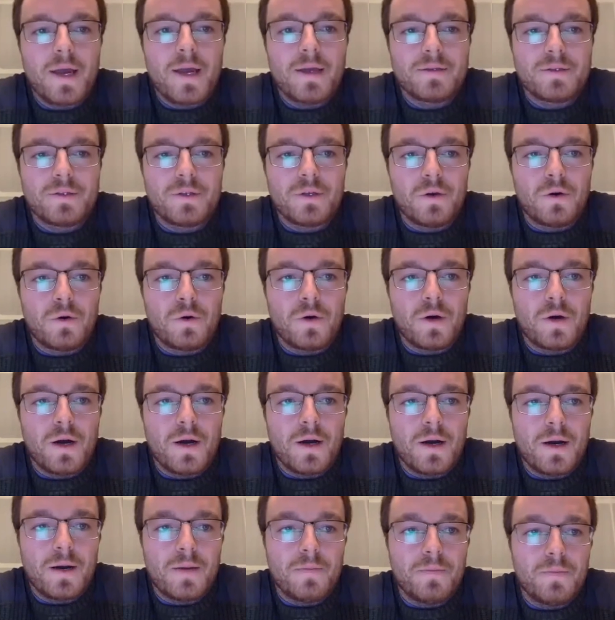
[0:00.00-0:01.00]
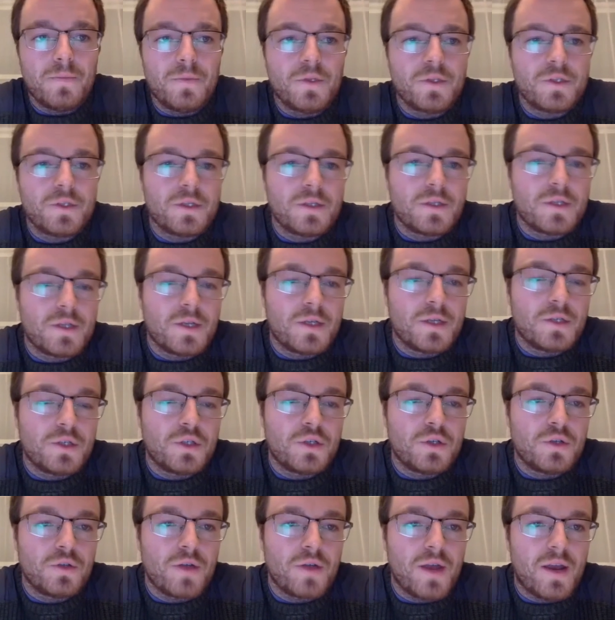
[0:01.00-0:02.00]
So this is an
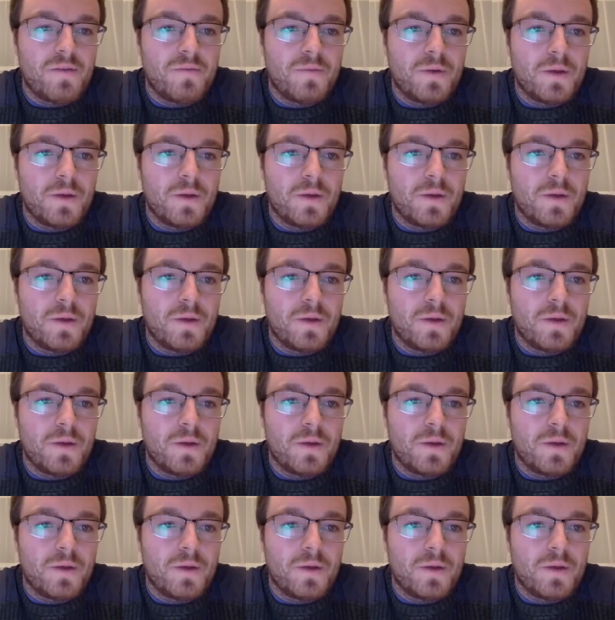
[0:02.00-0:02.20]
issue that I've